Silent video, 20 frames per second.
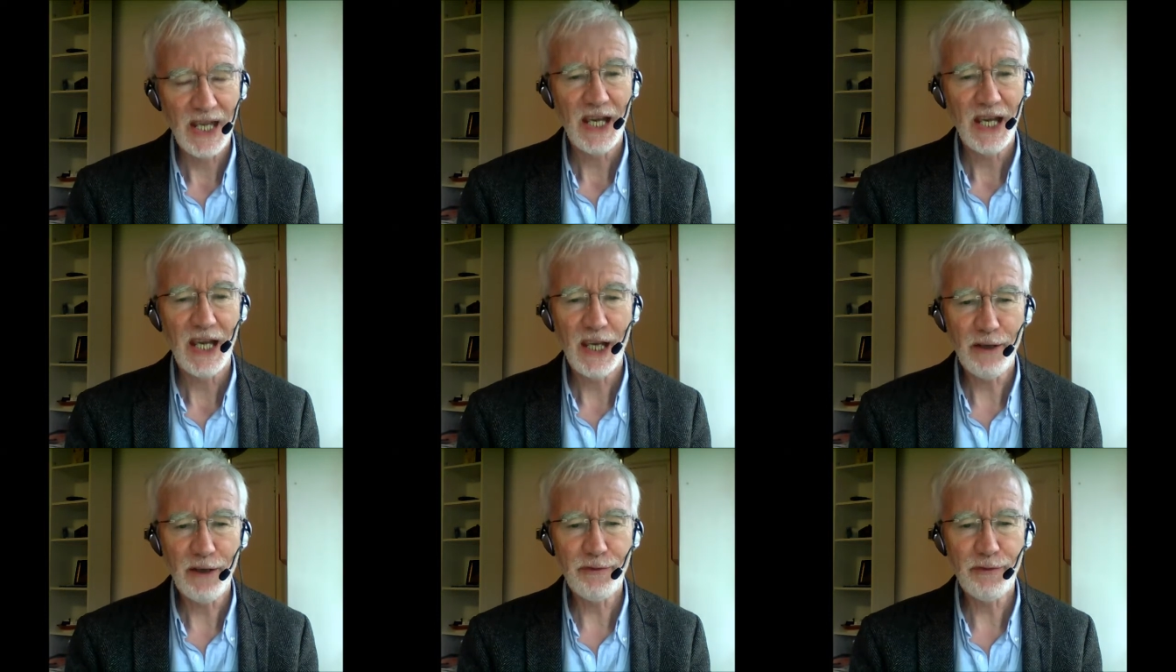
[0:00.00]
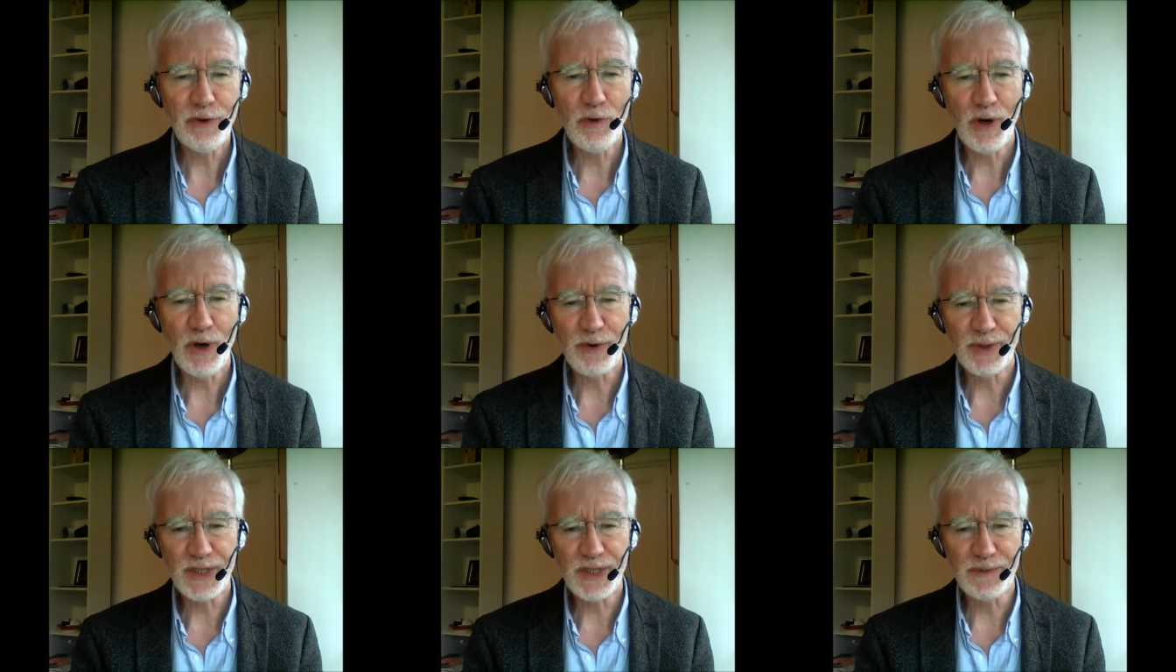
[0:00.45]
If you
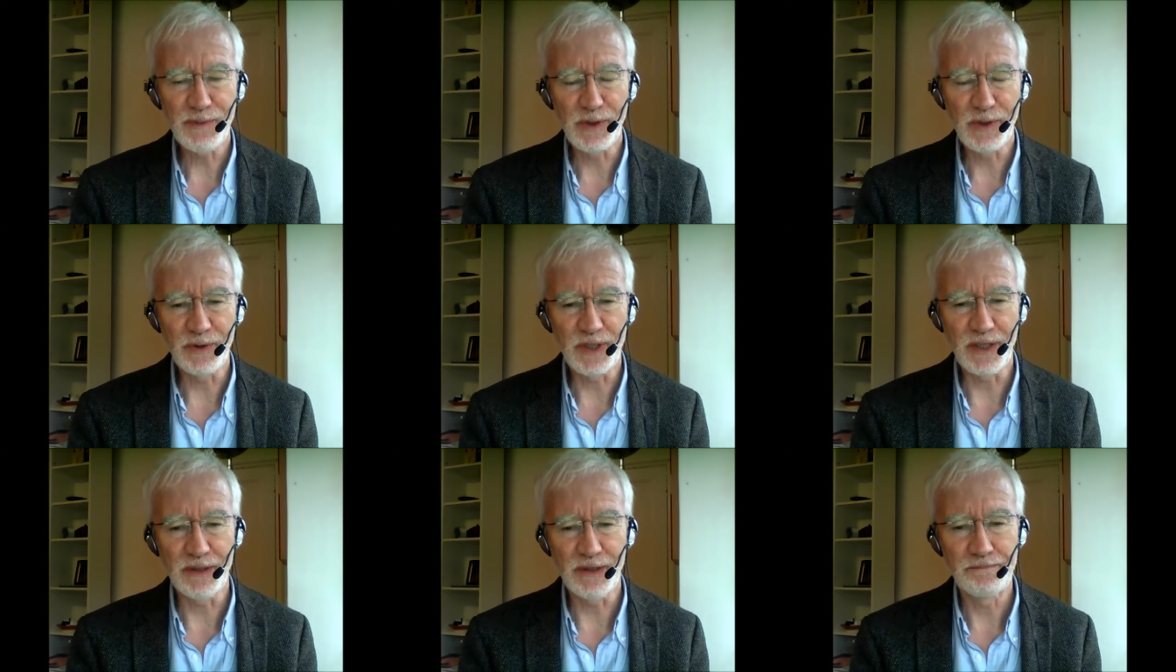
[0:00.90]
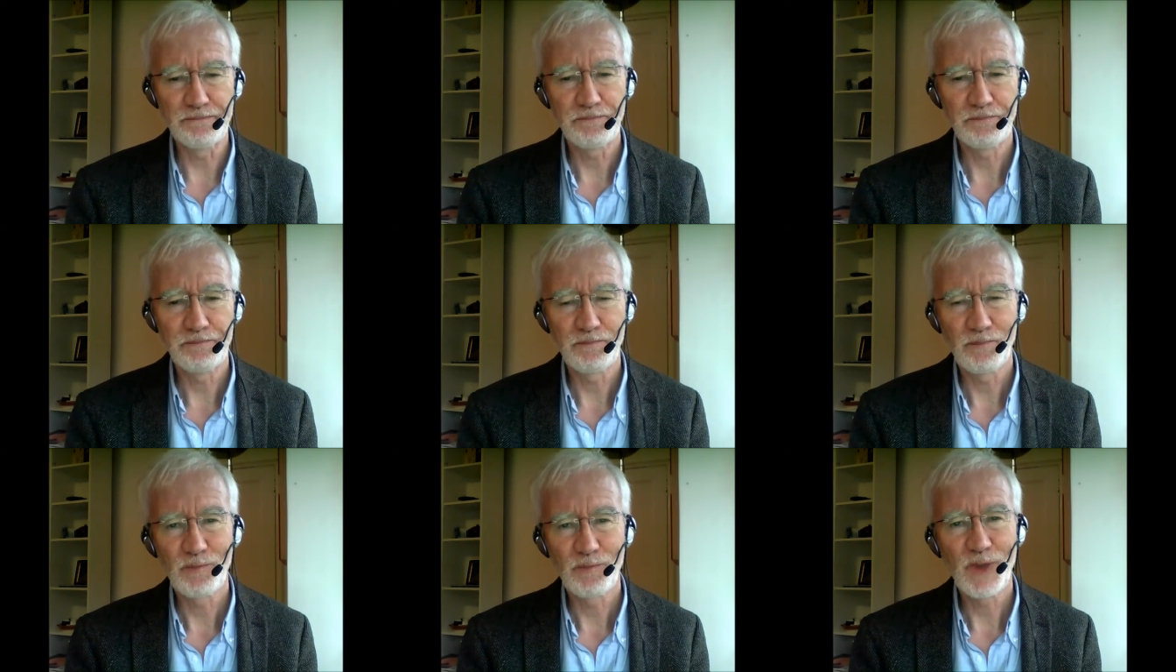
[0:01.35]
are a smoker,
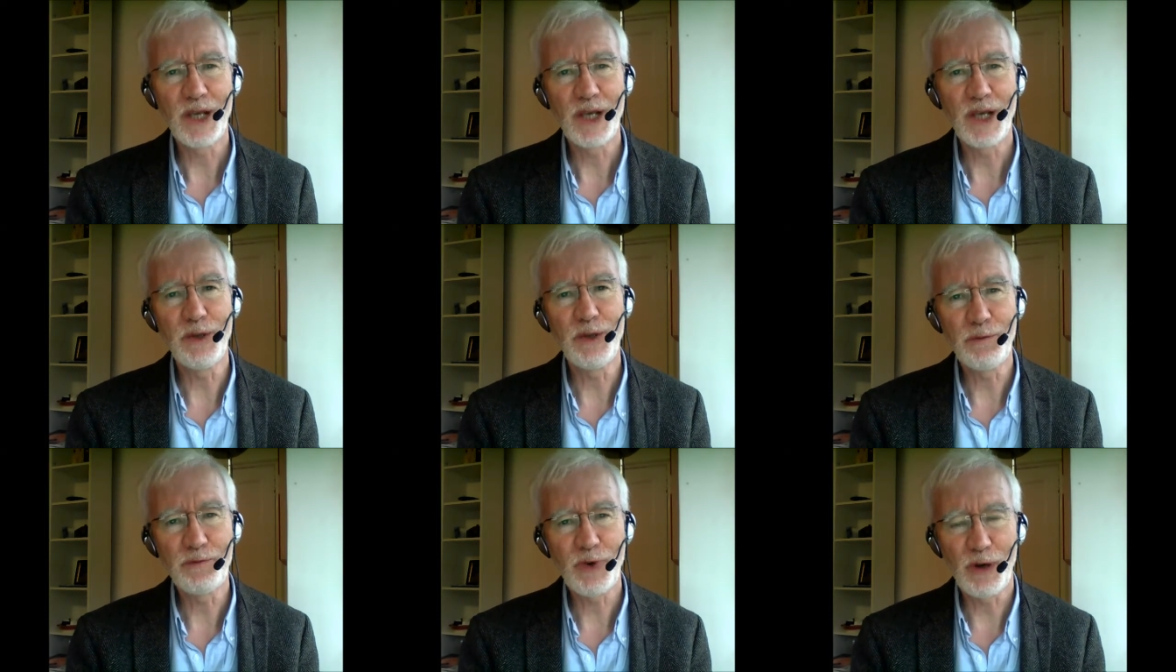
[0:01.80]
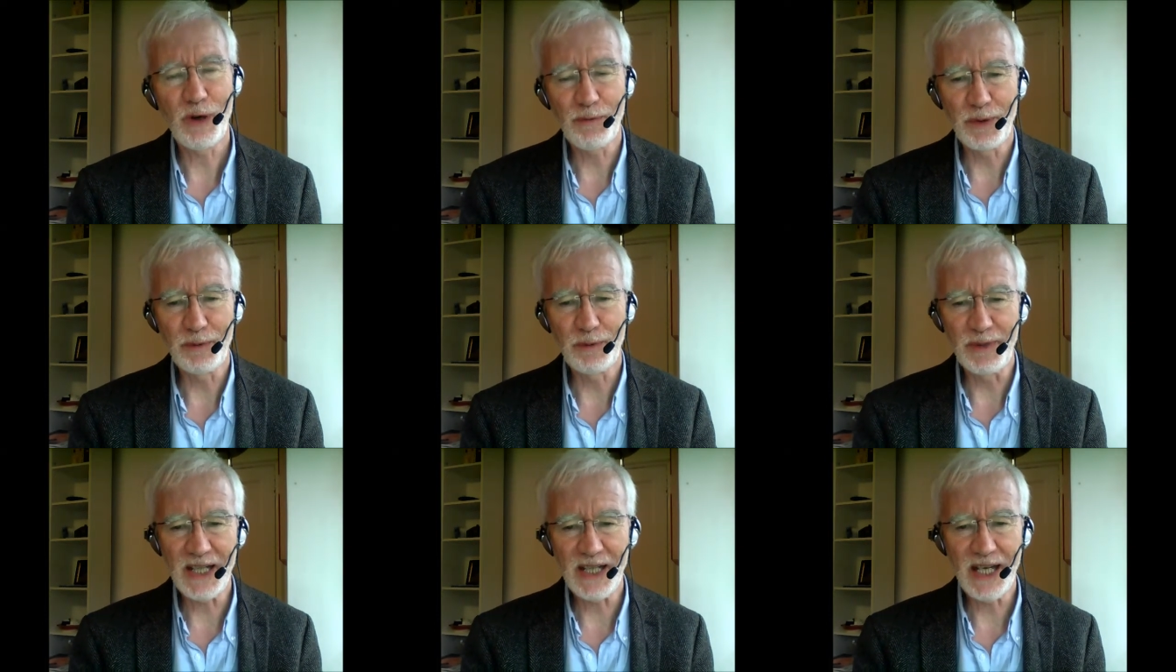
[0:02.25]
you
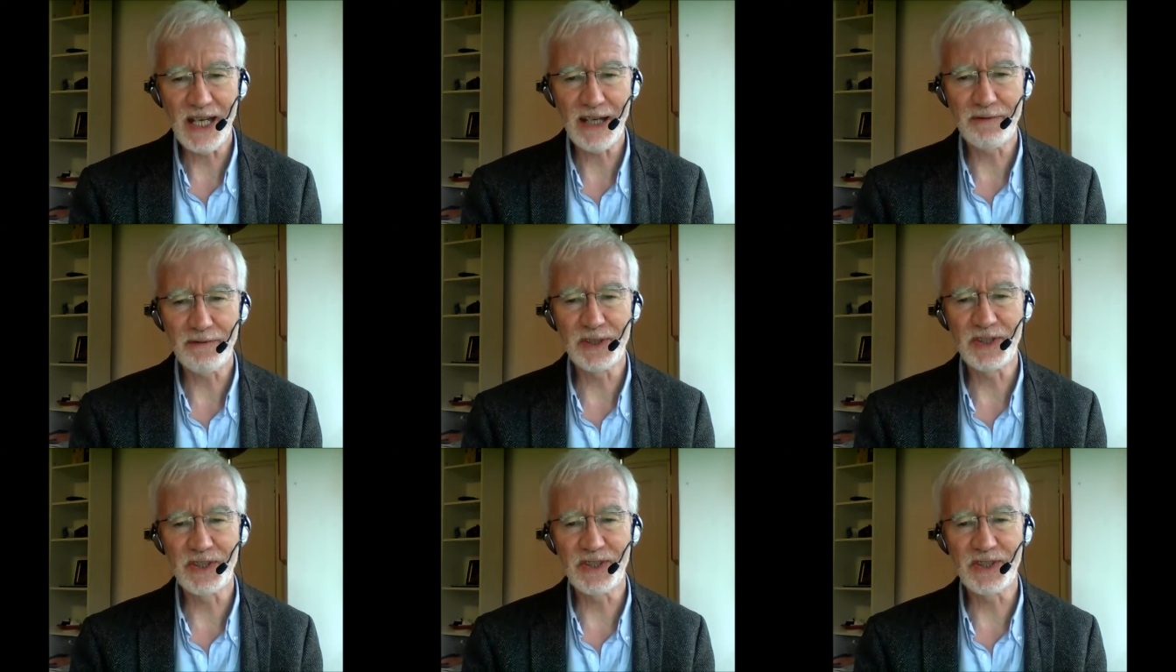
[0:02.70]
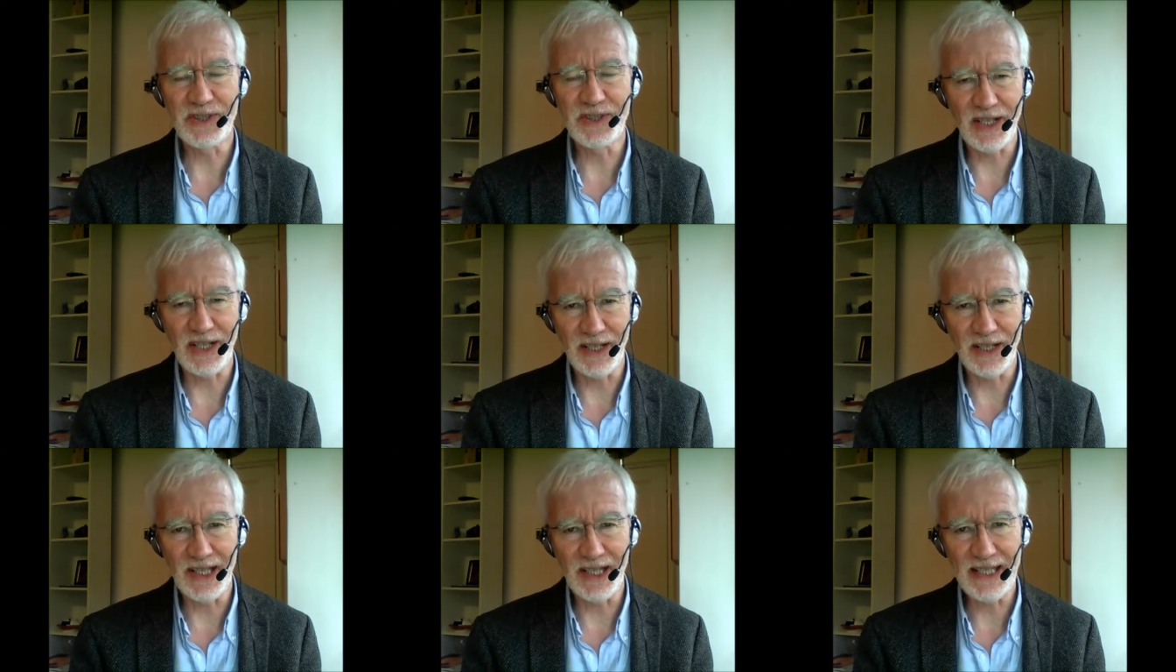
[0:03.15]
probably have a
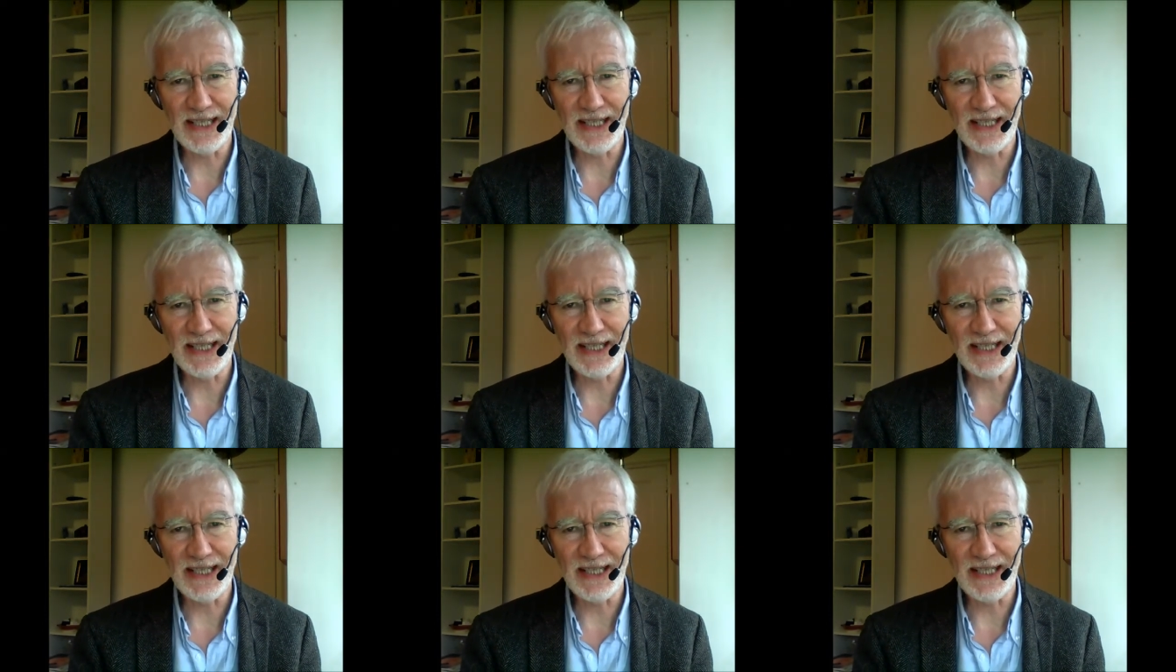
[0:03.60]
desire